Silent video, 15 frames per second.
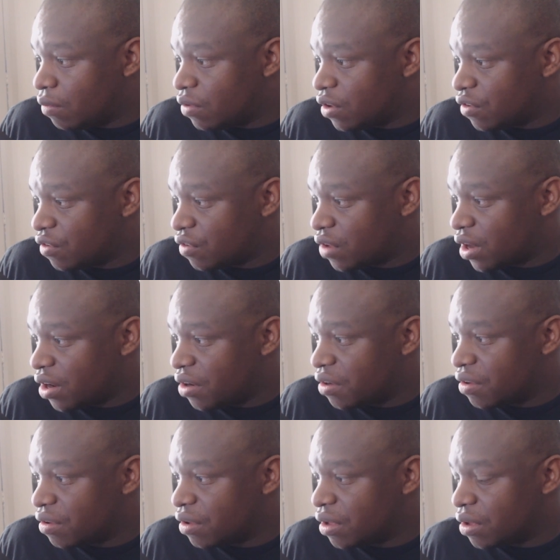it was such a
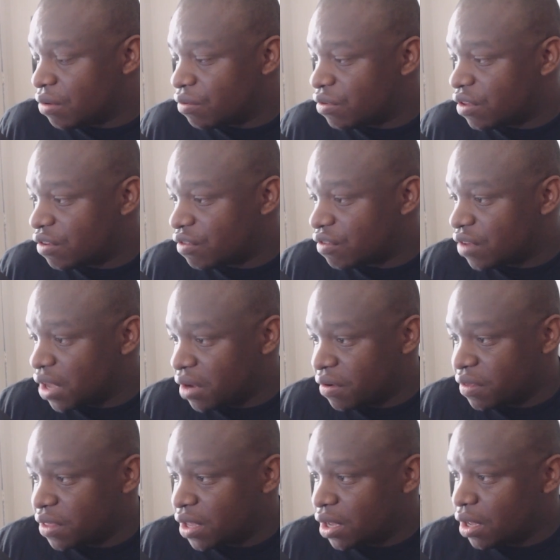scary
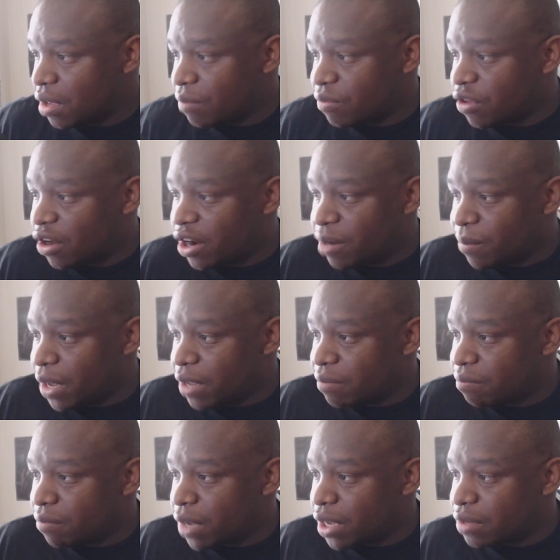thing. I'm sorry,
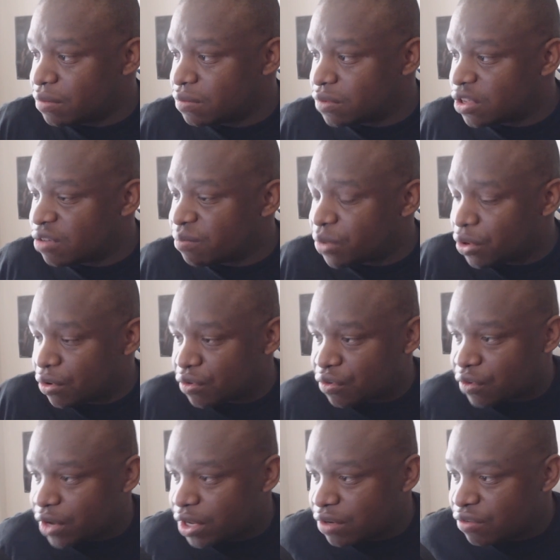my computer
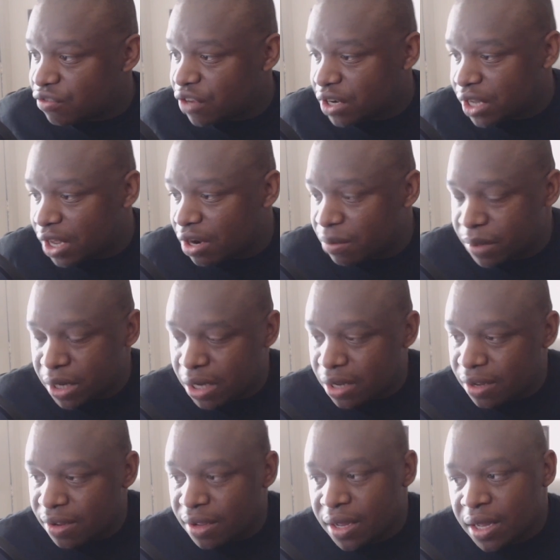screen shut down on
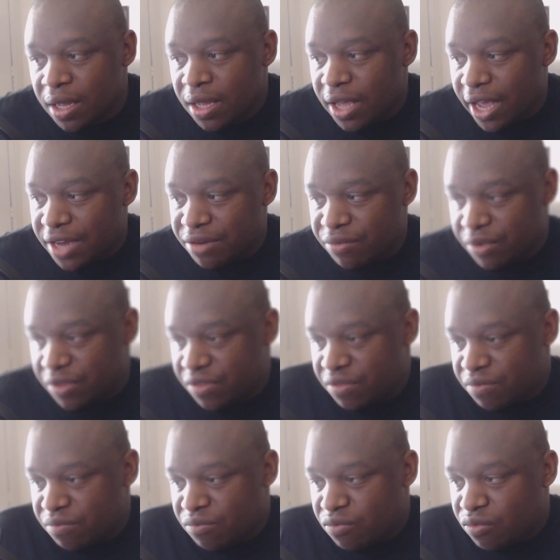me. Had to
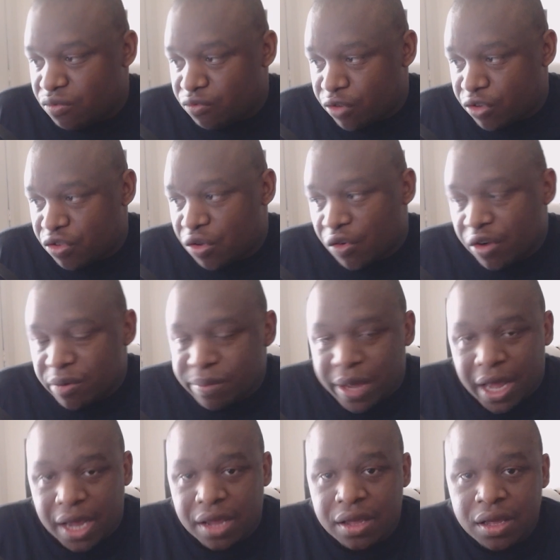restore
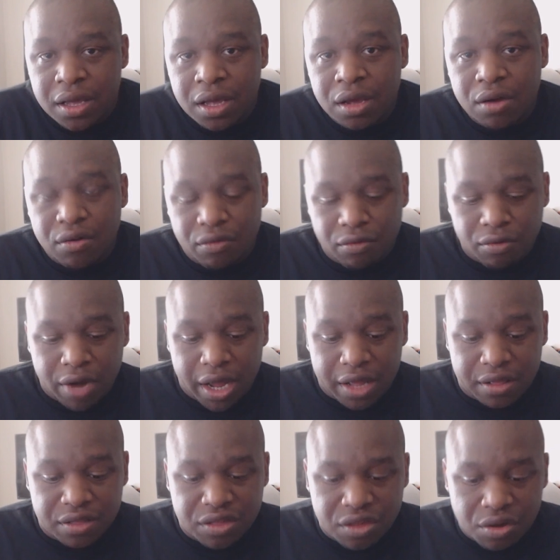it back.
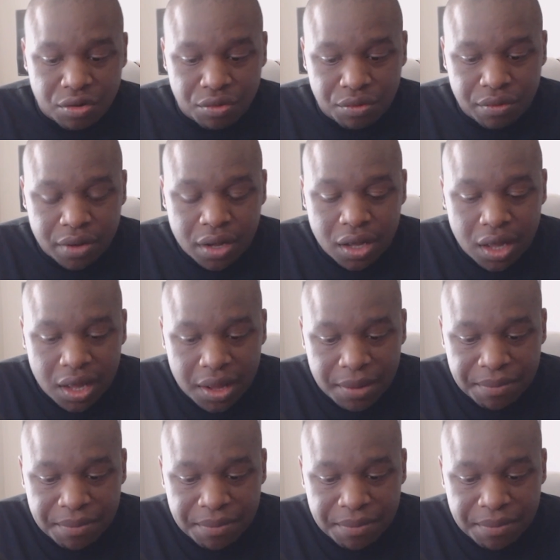Right. So